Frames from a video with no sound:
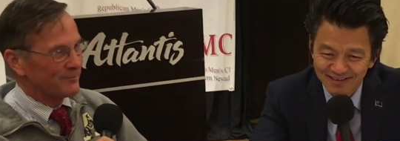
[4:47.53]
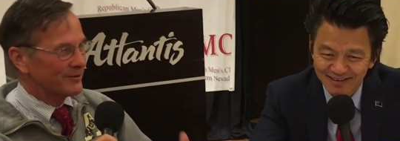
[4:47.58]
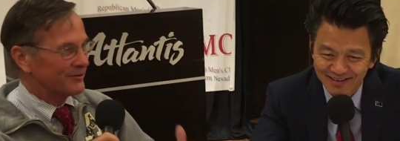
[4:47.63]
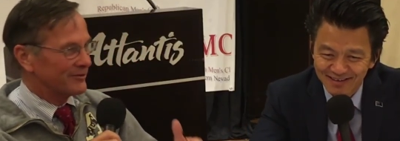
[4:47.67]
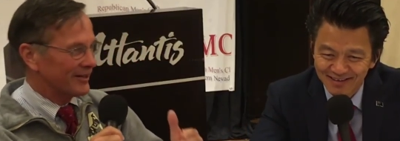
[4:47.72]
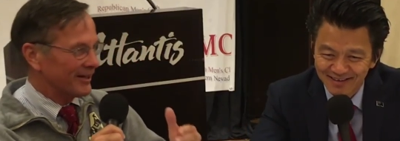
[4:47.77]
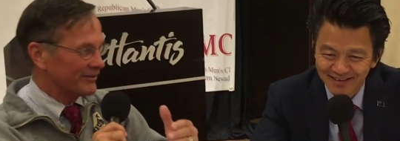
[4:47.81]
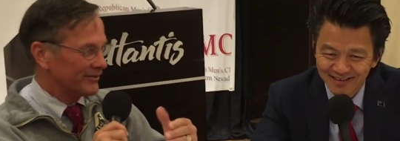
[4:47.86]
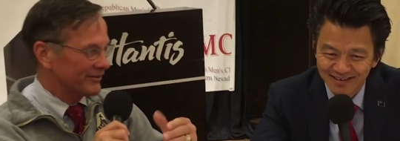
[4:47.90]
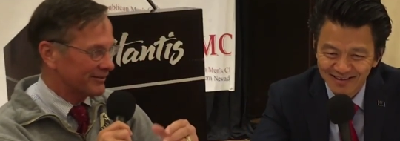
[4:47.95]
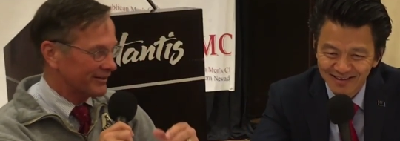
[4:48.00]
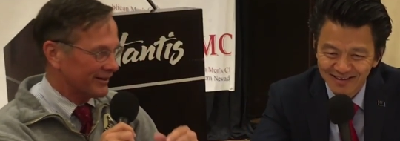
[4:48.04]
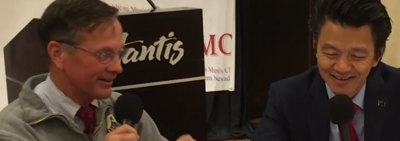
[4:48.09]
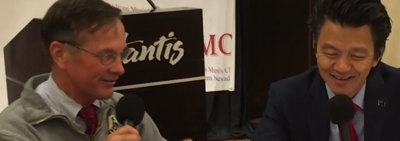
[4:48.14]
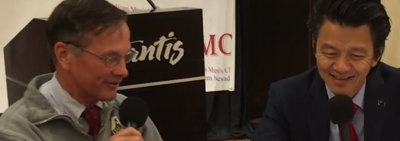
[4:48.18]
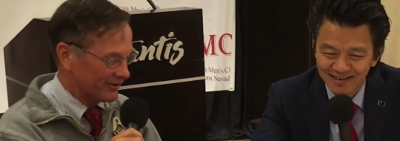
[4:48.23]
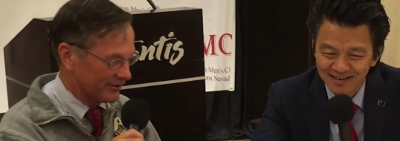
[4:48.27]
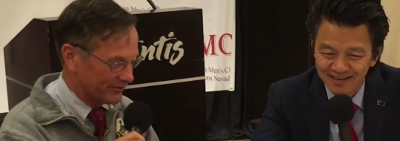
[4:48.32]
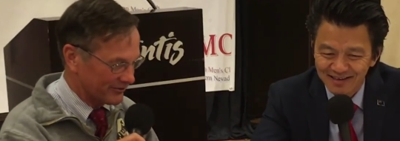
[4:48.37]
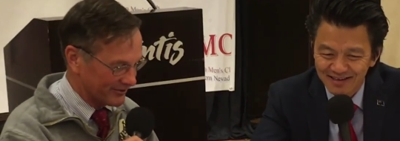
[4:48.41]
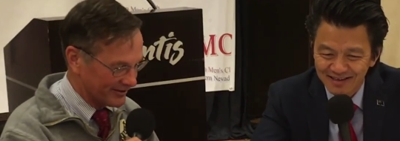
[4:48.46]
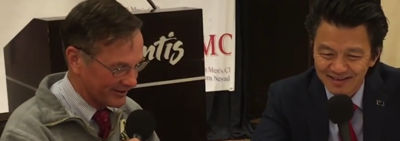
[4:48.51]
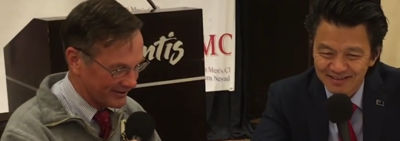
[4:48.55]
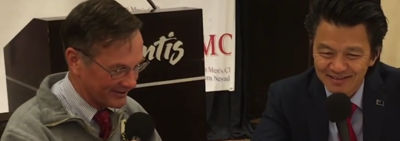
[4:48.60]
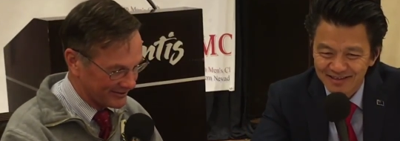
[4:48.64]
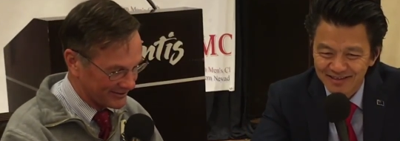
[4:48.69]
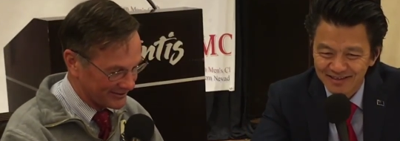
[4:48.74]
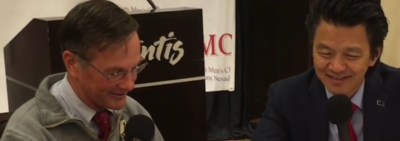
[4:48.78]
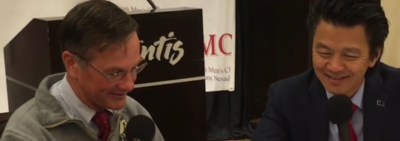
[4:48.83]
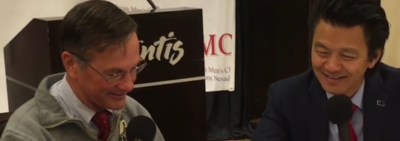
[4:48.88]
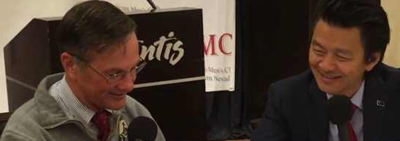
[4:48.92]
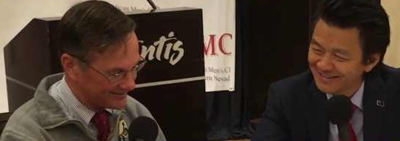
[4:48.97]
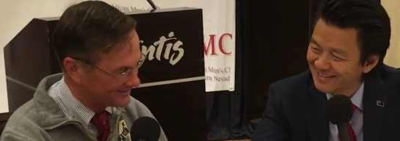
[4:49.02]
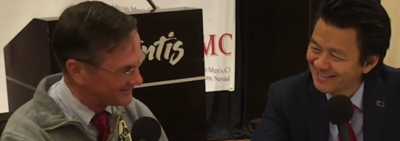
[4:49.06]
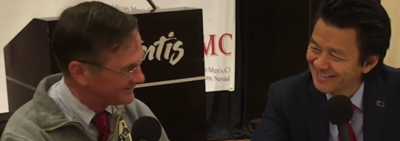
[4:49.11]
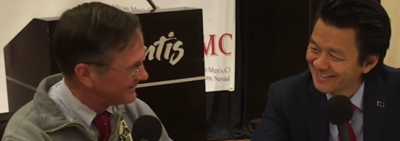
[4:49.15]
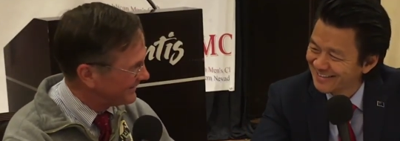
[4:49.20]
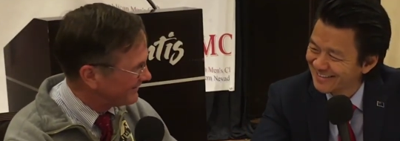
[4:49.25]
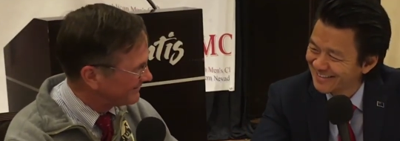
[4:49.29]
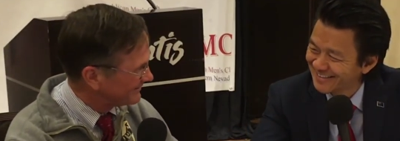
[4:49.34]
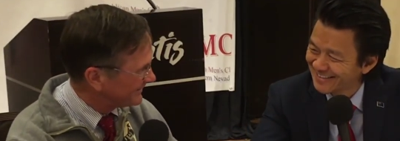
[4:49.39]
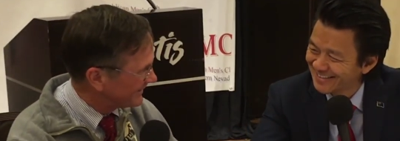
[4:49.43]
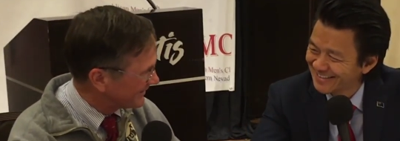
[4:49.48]
Speaker 1: but she has a Thai restaurant, so
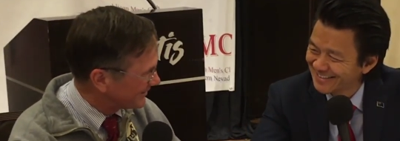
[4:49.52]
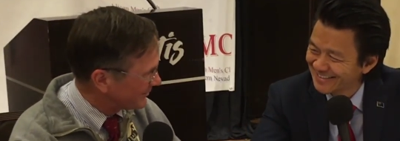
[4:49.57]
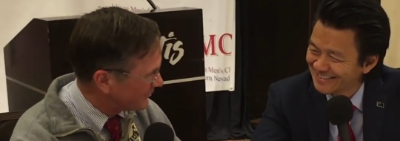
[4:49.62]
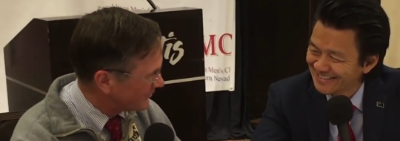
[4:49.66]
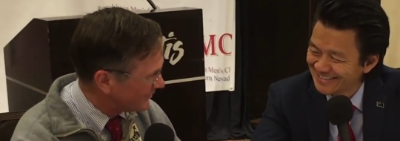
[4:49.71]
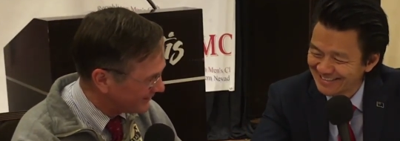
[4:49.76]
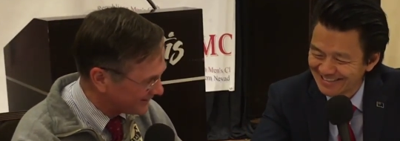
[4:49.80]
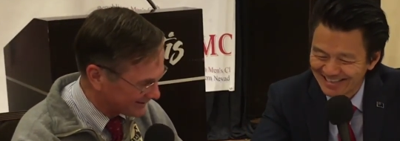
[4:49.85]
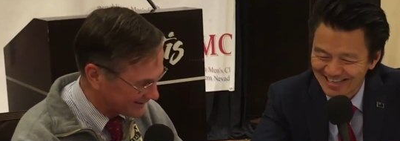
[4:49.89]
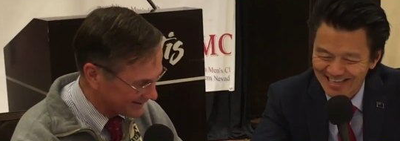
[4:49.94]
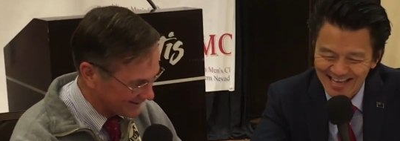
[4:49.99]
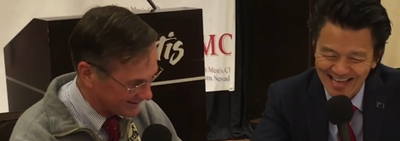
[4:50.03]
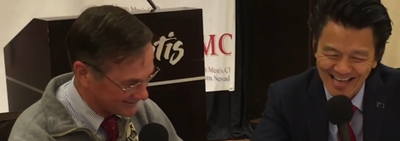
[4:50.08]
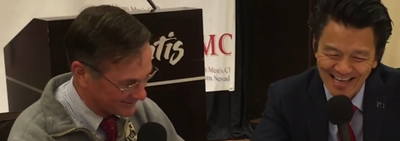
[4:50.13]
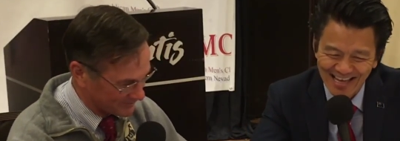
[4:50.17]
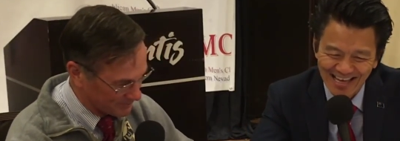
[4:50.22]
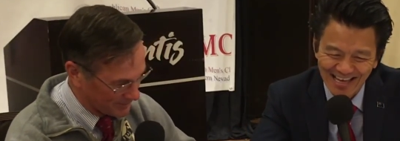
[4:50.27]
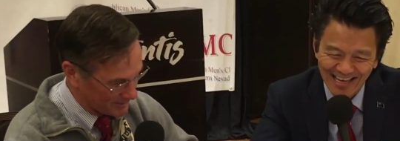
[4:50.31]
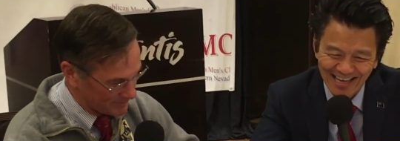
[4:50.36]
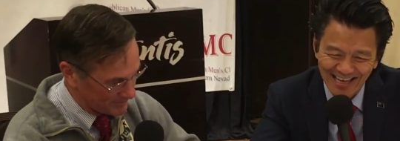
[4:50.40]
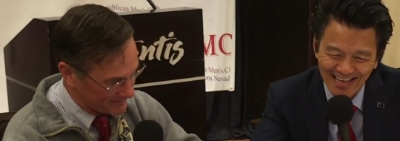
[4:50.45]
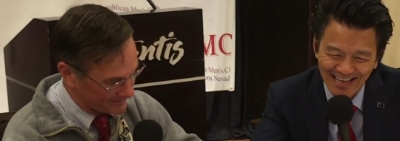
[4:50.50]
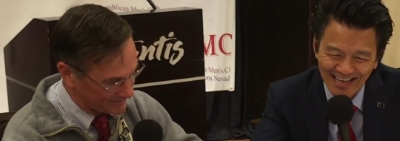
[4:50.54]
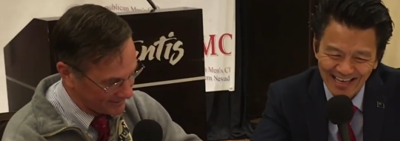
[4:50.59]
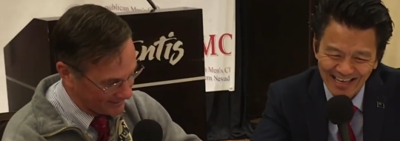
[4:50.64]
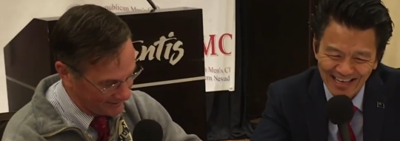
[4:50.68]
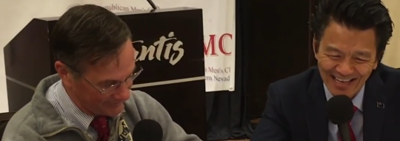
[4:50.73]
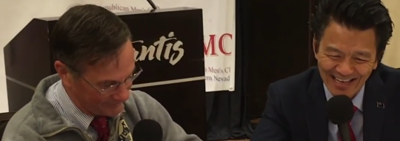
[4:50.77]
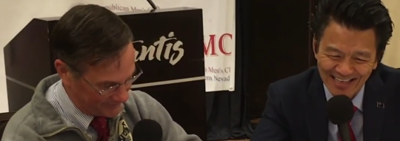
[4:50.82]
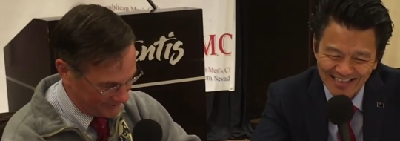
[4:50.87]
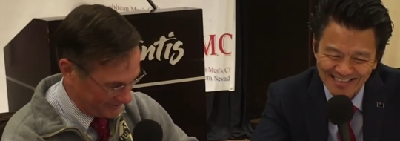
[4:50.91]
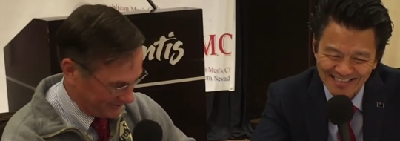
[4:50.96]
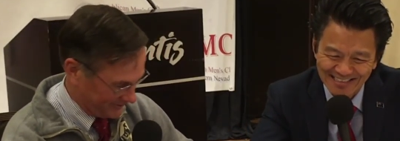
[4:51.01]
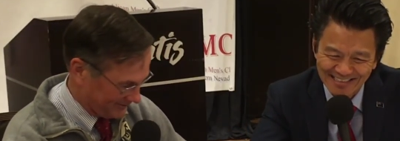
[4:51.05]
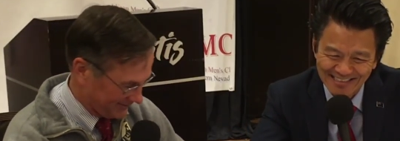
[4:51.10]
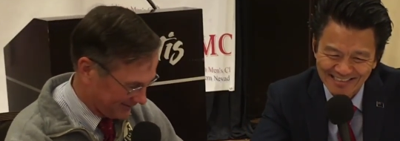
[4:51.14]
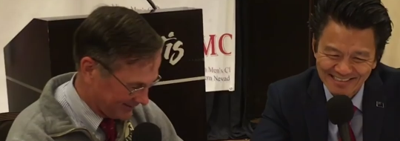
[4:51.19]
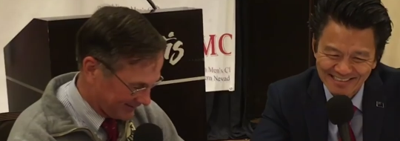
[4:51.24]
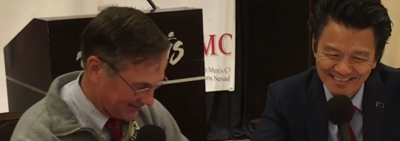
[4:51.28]
I'm taking a wild guess. It might be Thai food.